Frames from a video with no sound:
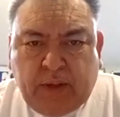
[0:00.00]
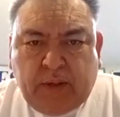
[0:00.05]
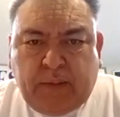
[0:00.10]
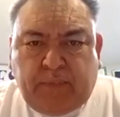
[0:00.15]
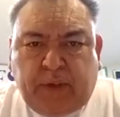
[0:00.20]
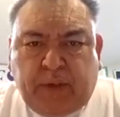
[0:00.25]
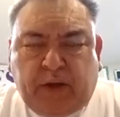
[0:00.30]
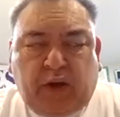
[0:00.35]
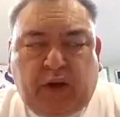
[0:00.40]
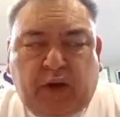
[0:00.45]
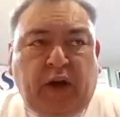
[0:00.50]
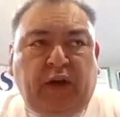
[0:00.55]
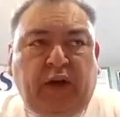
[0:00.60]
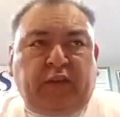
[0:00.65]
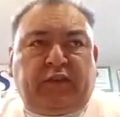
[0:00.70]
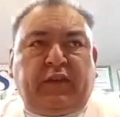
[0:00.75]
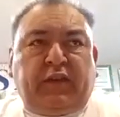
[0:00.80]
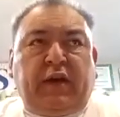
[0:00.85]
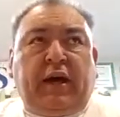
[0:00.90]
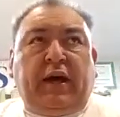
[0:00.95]

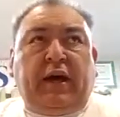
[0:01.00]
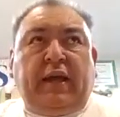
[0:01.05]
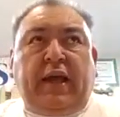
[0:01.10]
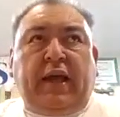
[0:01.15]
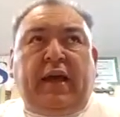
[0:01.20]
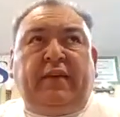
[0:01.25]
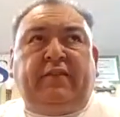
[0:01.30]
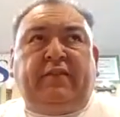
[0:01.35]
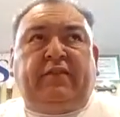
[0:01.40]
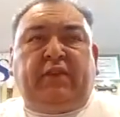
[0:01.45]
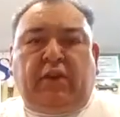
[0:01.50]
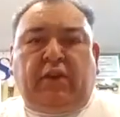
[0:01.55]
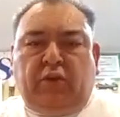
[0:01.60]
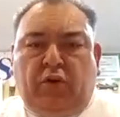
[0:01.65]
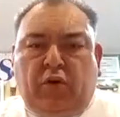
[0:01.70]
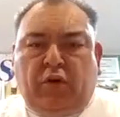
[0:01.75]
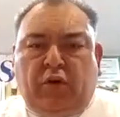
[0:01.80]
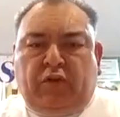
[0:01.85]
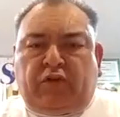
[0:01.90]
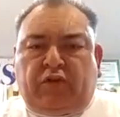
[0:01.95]
because I asked the
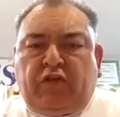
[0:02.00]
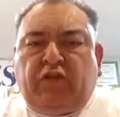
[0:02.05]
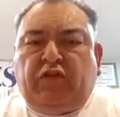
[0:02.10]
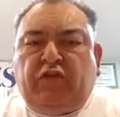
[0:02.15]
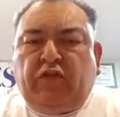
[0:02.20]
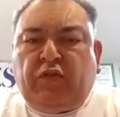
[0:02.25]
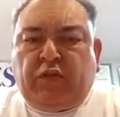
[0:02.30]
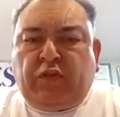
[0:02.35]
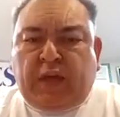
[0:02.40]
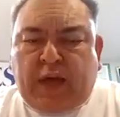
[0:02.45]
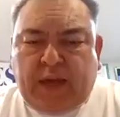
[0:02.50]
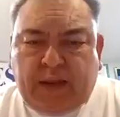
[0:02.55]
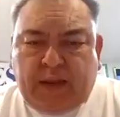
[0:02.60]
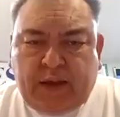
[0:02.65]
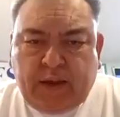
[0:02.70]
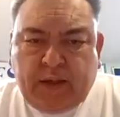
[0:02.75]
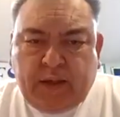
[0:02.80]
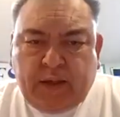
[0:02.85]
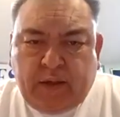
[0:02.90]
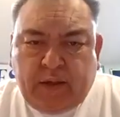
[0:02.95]
Lord to do that
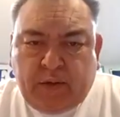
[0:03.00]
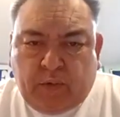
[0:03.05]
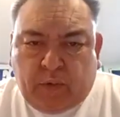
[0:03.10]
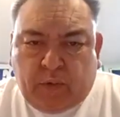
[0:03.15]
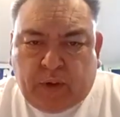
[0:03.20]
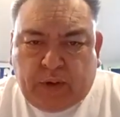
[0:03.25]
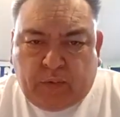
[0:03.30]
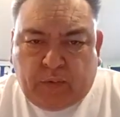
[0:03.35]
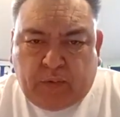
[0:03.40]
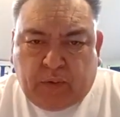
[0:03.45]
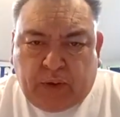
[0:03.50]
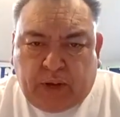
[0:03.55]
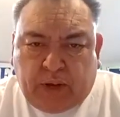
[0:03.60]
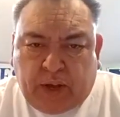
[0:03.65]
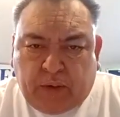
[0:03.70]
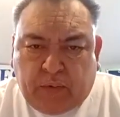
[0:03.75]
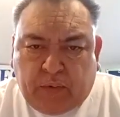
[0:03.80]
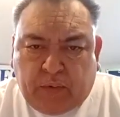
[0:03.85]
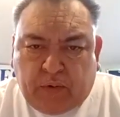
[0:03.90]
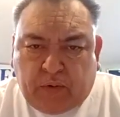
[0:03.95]
when when
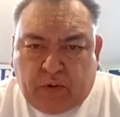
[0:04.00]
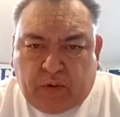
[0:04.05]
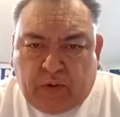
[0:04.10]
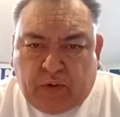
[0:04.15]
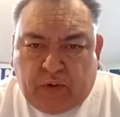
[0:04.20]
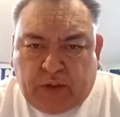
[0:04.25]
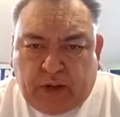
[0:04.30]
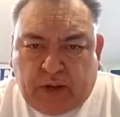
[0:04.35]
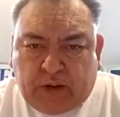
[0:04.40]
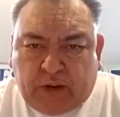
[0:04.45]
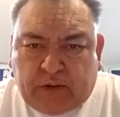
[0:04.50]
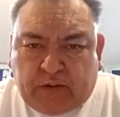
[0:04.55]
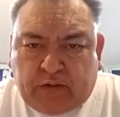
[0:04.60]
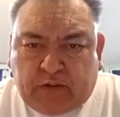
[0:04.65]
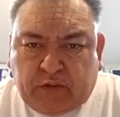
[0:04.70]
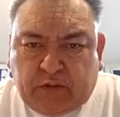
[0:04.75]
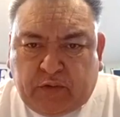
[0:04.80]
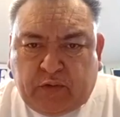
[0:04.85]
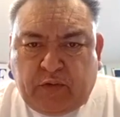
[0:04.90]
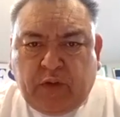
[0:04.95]
I will go there
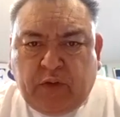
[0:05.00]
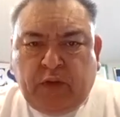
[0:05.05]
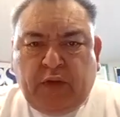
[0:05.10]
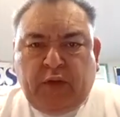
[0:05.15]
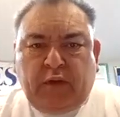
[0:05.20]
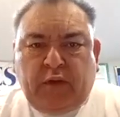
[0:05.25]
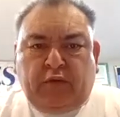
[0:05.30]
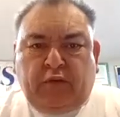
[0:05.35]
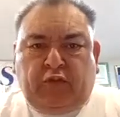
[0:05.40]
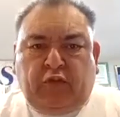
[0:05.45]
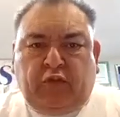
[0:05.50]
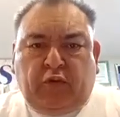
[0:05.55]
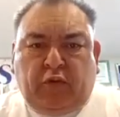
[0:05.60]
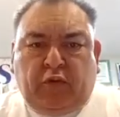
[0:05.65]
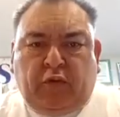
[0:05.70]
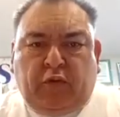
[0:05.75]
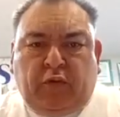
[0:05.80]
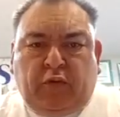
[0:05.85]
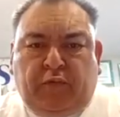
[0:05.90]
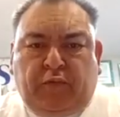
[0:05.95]
to
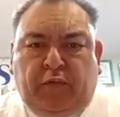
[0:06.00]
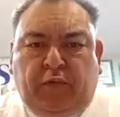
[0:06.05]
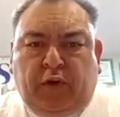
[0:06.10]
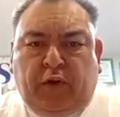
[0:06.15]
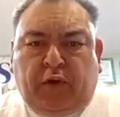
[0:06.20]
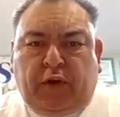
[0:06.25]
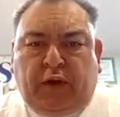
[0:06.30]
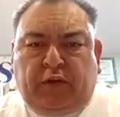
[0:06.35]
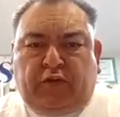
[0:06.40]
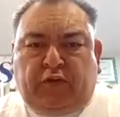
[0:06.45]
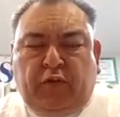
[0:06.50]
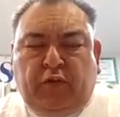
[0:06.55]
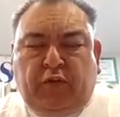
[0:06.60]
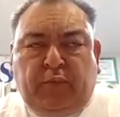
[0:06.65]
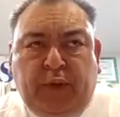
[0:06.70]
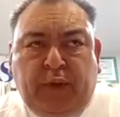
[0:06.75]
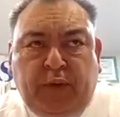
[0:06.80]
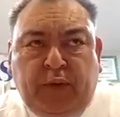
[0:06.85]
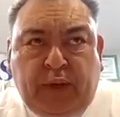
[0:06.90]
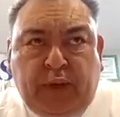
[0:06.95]
to for to
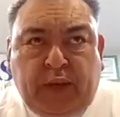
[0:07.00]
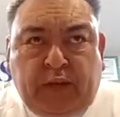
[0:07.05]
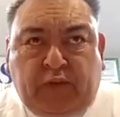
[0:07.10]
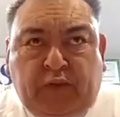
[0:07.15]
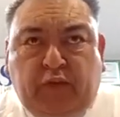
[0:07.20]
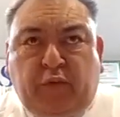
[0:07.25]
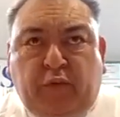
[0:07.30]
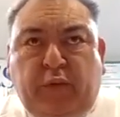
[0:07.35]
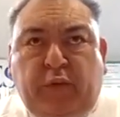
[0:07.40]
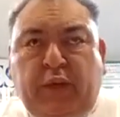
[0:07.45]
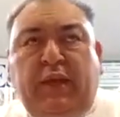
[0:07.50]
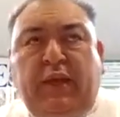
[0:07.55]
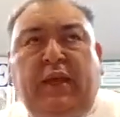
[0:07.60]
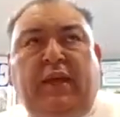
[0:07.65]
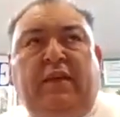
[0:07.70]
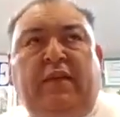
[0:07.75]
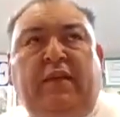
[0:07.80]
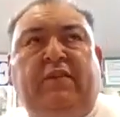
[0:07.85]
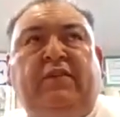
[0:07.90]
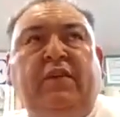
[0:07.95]
be re, to
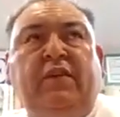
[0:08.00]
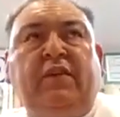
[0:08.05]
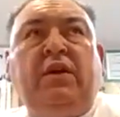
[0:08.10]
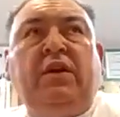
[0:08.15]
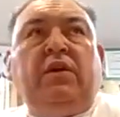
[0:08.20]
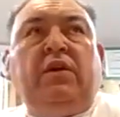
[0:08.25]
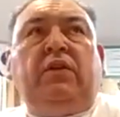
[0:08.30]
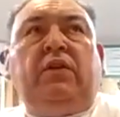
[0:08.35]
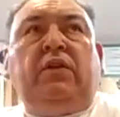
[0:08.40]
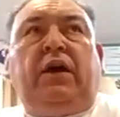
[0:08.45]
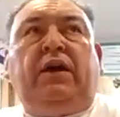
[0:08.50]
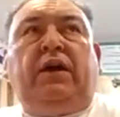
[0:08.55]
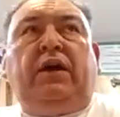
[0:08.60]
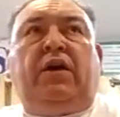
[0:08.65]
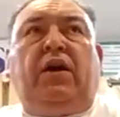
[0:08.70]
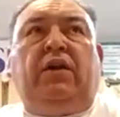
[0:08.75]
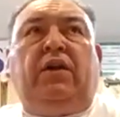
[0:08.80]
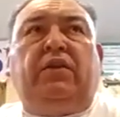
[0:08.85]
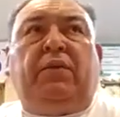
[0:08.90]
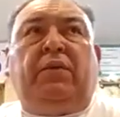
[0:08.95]
release. I
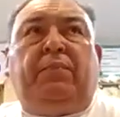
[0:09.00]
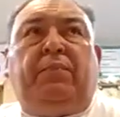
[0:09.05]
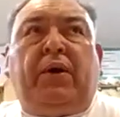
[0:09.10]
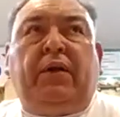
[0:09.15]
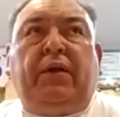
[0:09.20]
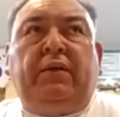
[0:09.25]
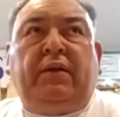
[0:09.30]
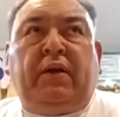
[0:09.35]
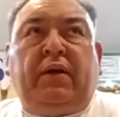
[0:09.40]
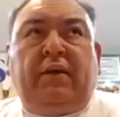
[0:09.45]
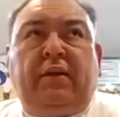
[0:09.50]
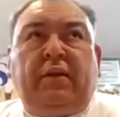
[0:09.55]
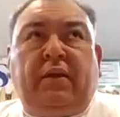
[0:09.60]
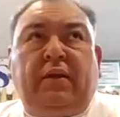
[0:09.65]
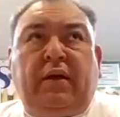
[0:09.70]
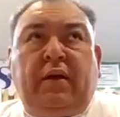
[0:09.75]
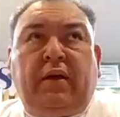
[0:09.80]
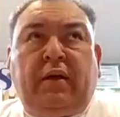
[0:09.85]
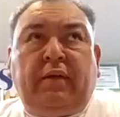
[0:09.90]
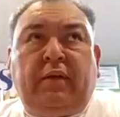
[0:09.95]
called upon the
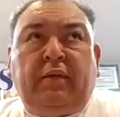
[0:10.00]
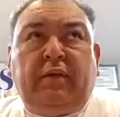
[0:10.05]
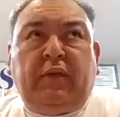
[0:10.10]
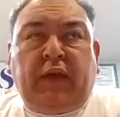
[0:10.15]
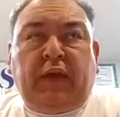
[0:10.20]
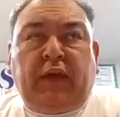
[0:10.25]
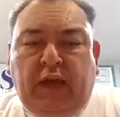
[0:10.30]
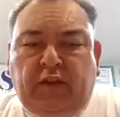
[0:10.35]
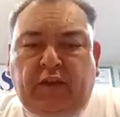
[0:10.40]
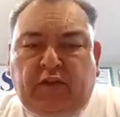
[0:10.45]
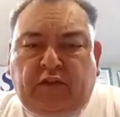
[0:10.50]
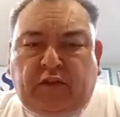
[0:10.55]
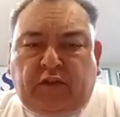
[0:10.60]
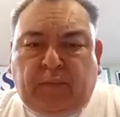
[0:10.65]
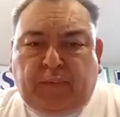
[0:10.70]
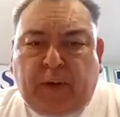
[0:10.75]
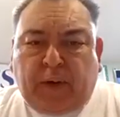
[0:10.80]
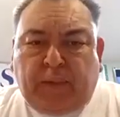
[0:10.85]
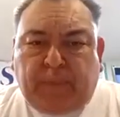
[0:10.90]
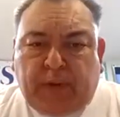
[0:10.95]
the the angels of
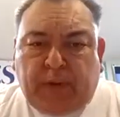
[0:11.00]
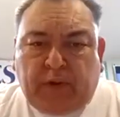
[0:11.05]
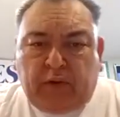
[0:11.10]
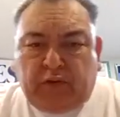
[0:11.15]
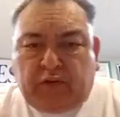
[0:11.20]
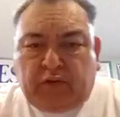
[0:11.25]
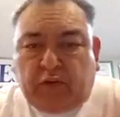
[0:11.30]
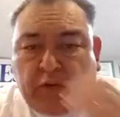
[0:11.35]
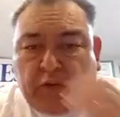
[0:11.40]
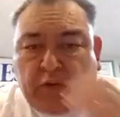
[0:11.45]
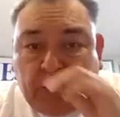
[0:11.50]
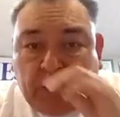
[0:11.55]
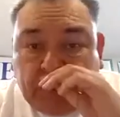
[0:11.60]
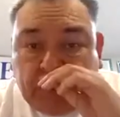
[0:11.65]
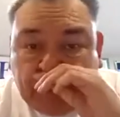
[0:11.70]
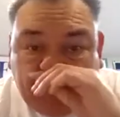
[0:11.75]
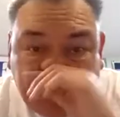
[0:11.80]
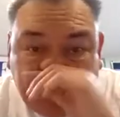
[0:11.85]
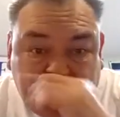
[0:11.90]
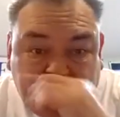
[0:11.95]
Apollo to go
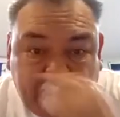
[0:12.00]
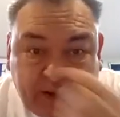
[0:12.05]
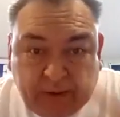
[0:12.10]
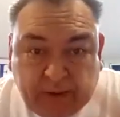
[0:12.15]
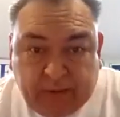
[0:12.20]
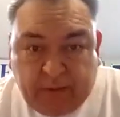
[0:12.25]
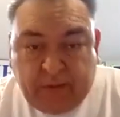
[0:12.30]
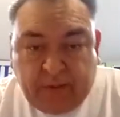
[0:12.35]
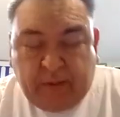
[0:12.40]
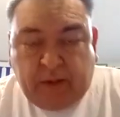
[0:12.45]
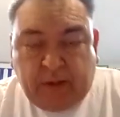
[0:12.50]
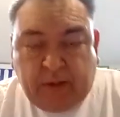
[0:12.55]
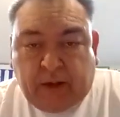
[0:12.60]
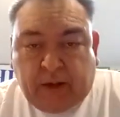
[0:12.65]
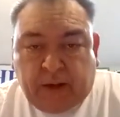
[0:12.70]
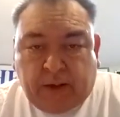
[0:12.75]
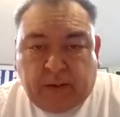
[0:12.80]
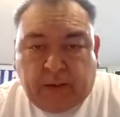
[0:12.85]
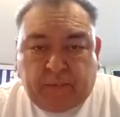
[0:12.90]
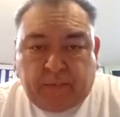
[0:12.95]
into that
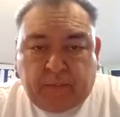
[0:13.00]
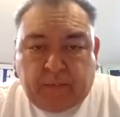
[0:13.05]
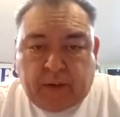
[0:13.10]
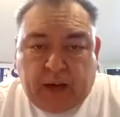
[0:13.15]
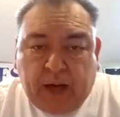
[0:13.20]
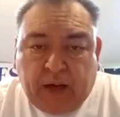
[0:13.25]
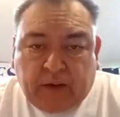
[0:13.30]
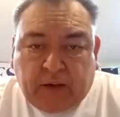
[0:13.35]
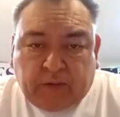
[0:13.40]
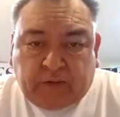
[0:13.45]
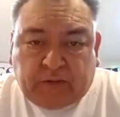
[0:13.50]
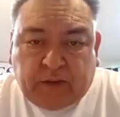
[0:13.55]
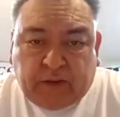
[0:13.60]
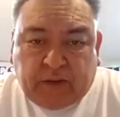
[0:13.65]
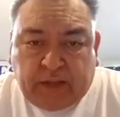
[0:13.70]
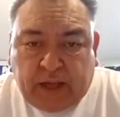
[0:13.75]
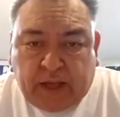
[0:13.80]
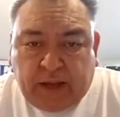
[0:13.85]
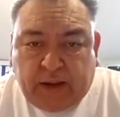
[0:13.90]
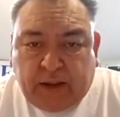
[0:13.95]
um, house in
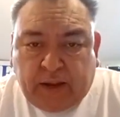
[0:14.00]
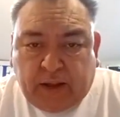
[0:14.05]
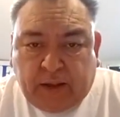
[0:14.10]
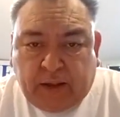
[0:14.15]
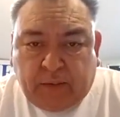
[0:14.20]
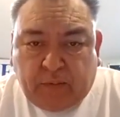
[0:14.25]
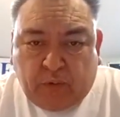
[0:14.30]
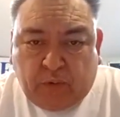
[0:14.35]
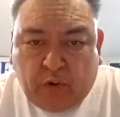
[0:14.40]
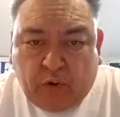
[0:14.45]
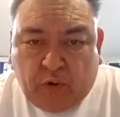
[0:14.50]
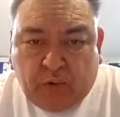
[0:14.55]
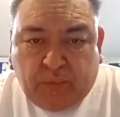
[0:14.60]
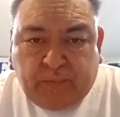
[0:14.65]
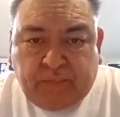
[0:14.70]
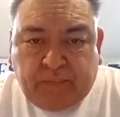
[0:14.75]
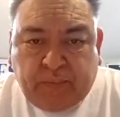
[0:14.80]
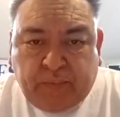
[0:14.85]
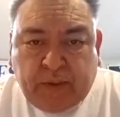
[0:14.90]
that uh, room